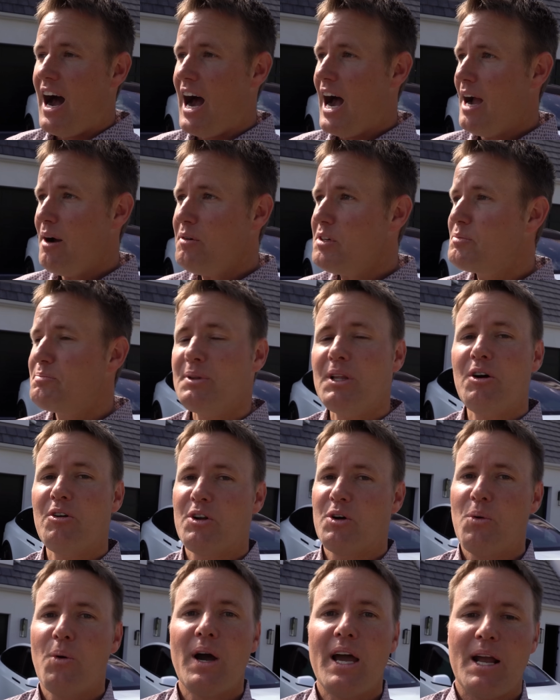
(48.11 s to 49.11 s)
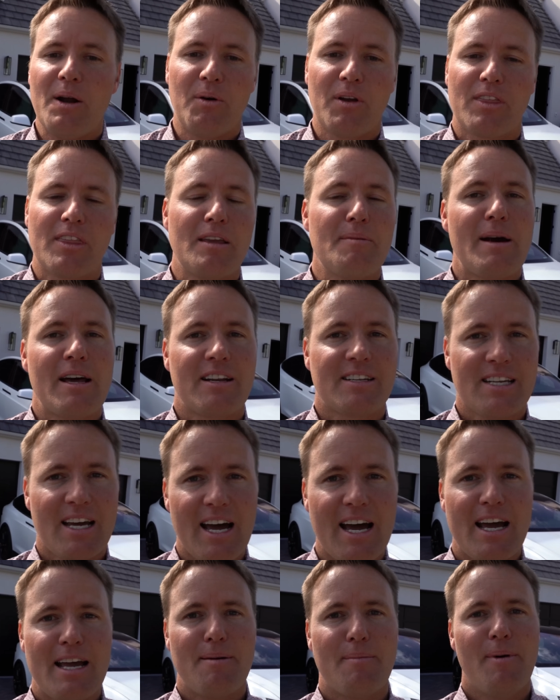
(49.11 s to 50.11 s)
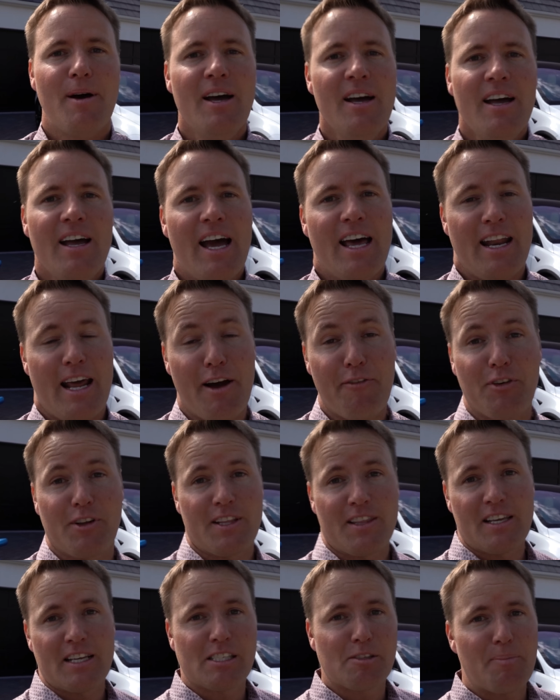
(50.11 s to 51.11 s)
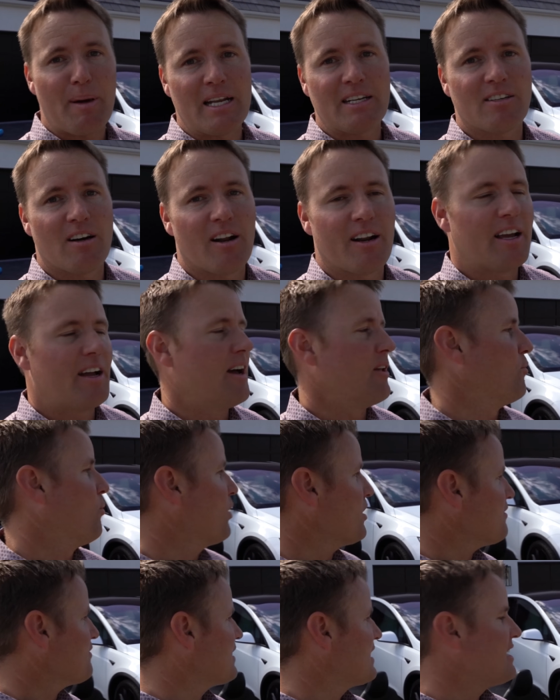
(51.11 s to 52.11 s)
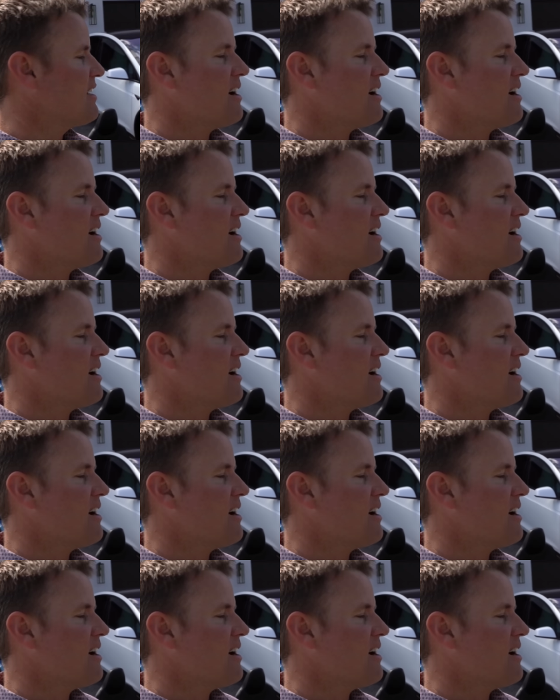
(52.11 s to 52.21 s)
I was blown away with the amount of time and effort that they spent on it. And one of the